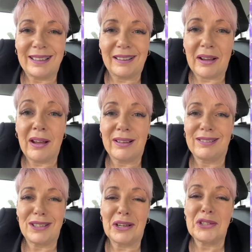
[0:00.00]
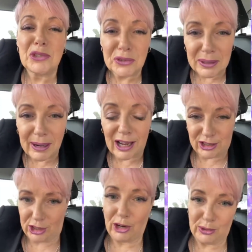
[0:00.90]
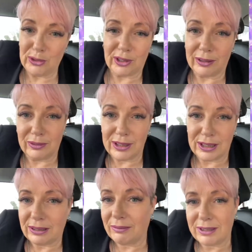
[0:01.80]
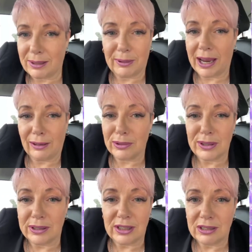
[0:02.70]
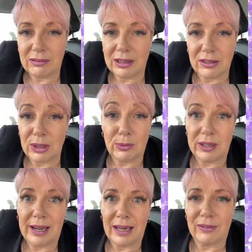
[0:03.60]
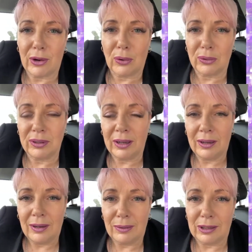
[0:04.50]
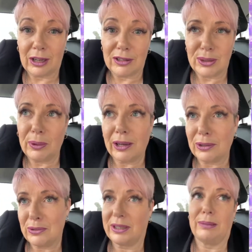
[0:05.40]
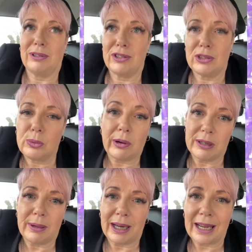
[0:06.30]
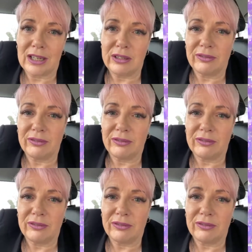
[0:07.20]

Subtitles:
Her story about her slow cooker was something else that, you know, she wouldn't leave it on and go to work all day because she was worried about it catching